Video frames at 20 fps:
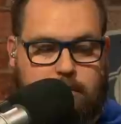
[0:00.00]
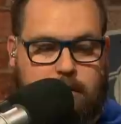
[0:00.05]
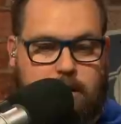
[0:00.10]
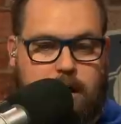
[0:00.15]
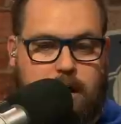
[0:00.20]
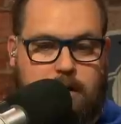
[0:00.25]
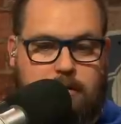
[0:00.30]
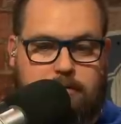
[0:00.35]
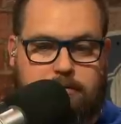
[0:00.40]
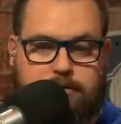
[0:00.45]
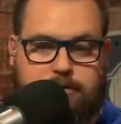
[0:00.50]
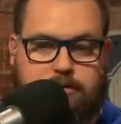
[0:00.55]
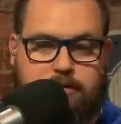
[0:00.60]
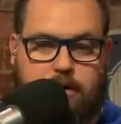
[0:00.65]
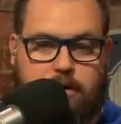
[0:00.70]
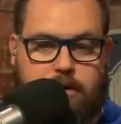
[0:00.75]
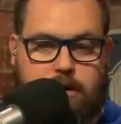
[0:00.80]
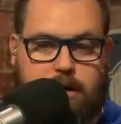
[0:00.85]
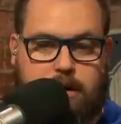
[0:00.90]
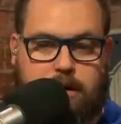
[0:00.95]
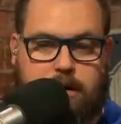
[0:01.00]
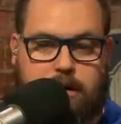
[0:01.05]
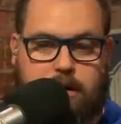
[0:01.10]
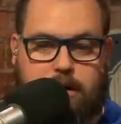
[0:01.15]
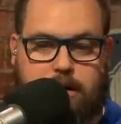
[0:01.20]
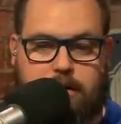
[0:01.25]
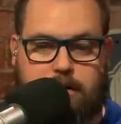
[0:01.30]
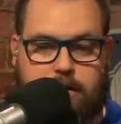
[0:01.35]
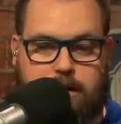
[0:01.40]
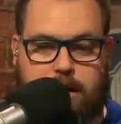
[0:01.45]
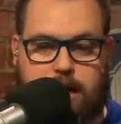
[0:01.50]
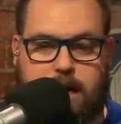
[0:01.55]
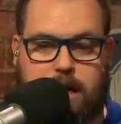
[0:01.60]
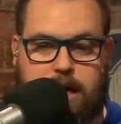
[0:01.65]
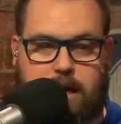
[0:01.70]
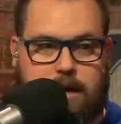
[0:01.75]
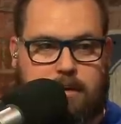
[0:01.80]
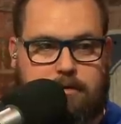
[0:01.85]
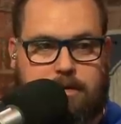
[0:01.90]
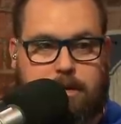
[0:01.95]
love starting
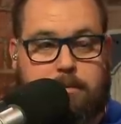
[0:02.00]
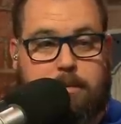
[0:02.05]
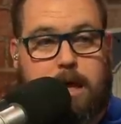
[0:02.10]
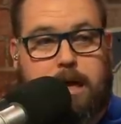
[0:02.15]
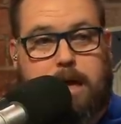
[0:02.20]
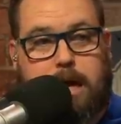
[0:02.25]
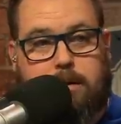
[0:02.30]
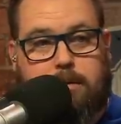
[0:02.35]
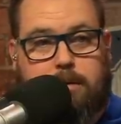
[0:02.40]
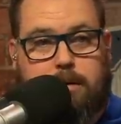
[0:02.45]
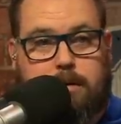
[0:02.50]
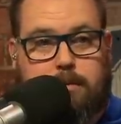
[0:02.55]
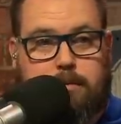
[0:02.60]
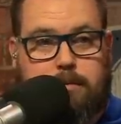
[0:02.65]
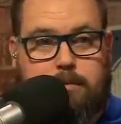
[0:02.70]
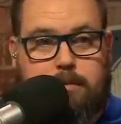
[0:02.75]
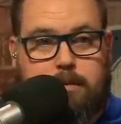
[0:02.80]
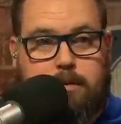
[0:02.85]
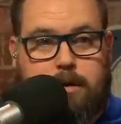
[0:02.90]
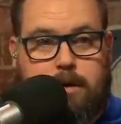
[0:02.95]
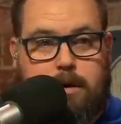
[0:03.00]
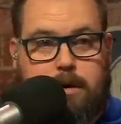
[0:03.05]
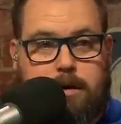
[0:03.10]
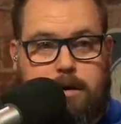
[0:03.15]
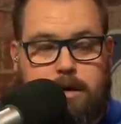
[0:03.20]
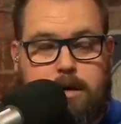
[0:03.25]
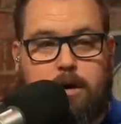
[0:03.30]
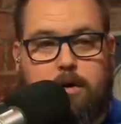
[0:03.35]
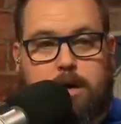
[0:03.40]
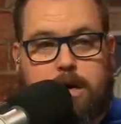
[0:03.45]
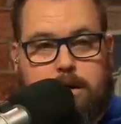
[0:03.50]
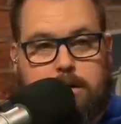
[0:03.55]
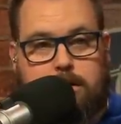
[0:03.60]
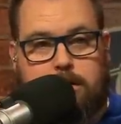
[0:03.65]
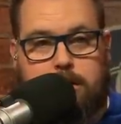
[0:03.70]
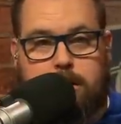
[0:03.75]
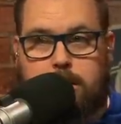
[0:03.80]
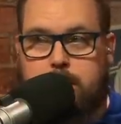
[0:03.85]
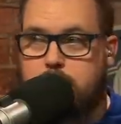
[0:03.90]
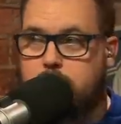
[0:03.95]
any of them. Like I, yeah, you know, I think he,
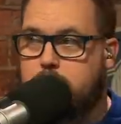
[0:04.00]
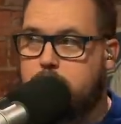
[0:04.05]
you're right.